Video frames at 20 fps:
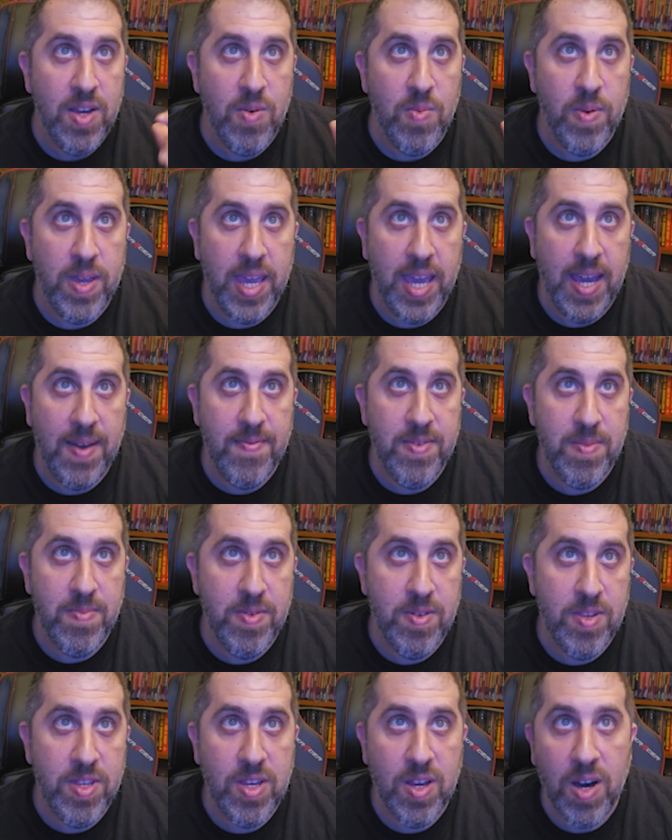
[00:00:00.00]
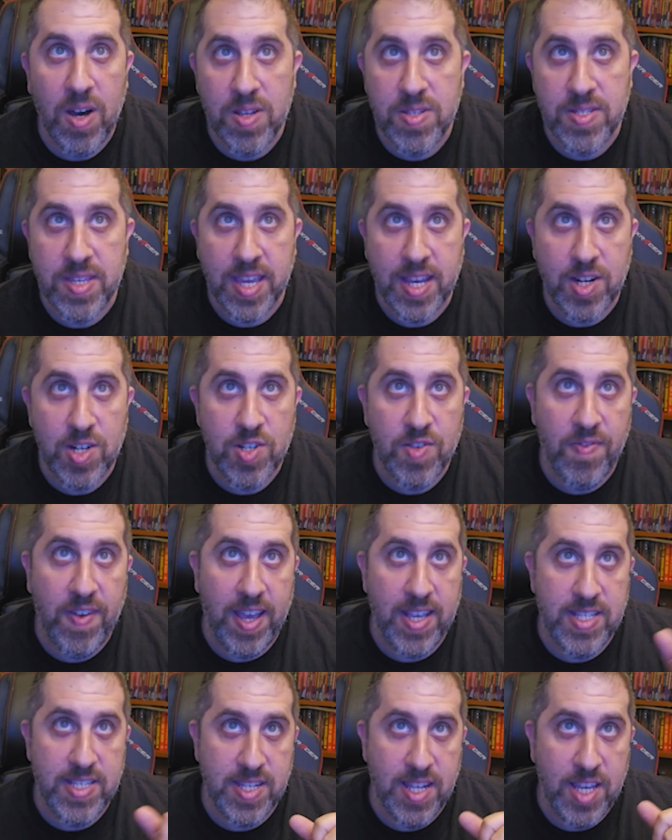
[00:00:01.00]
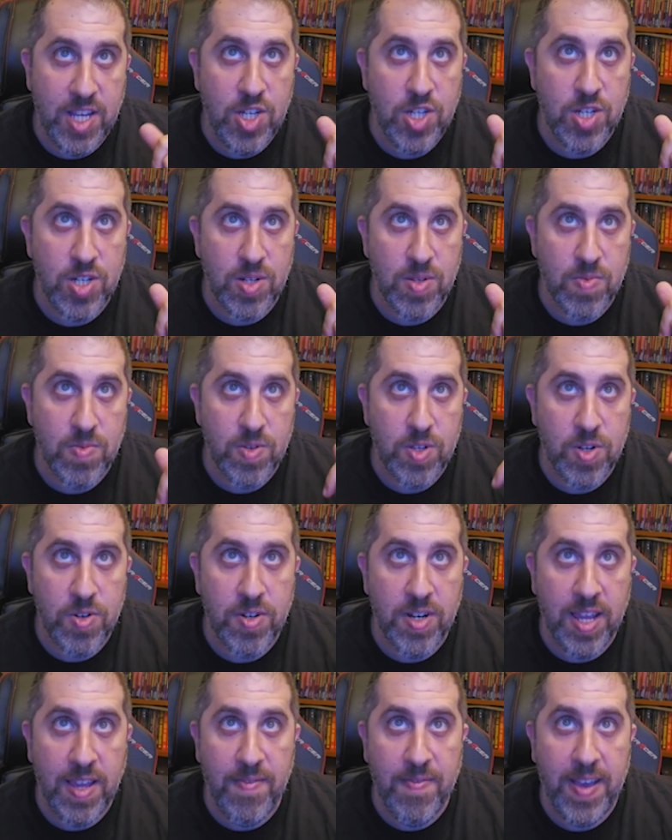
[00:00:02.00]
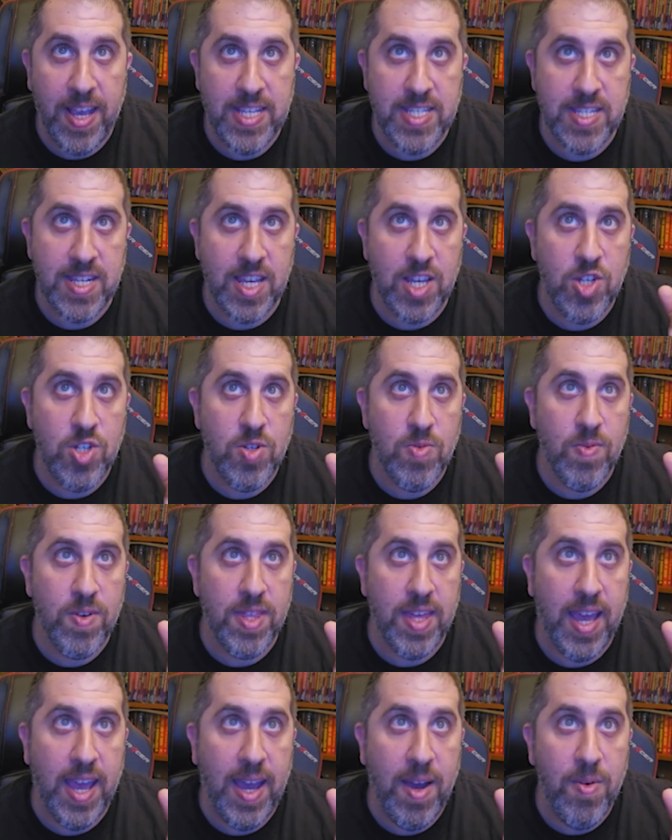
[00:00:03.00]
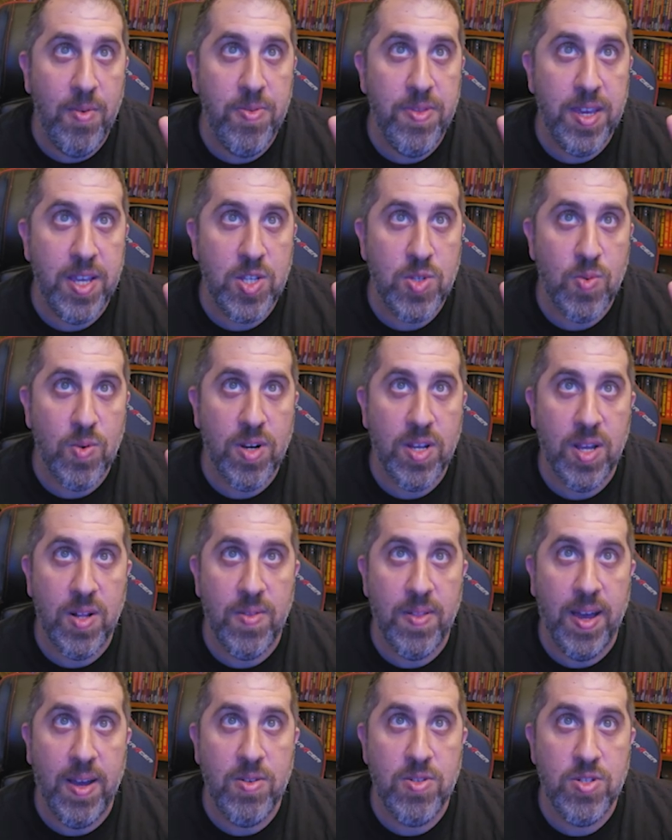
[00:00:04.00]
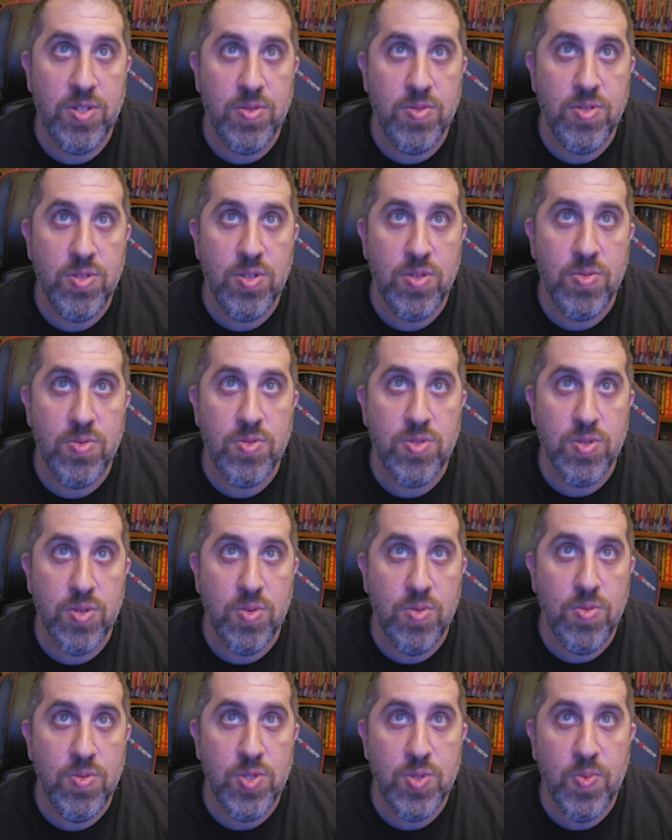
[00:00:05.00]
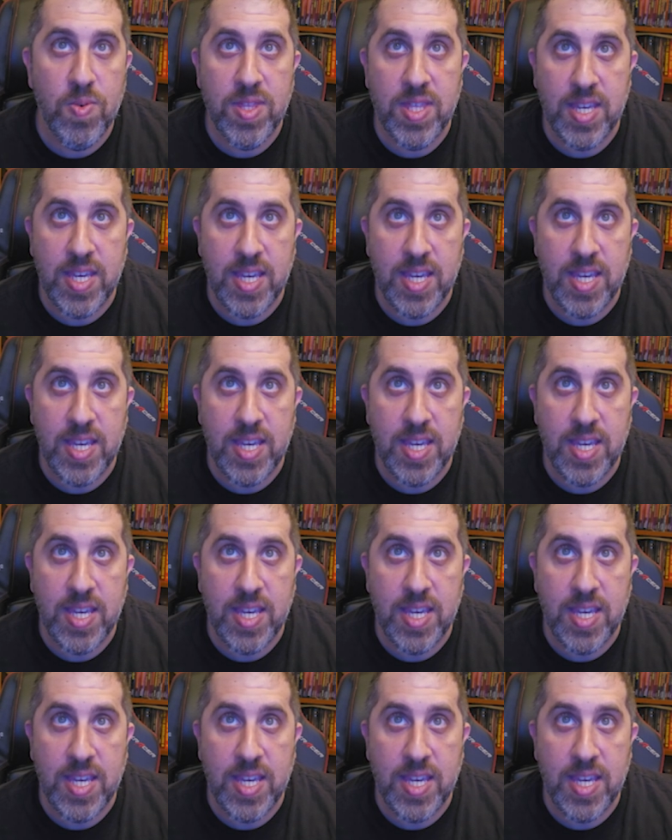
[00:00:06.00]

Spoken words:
We have an ability called Tinker's Fascination. Your innate fascination with how things work allows you to use tools with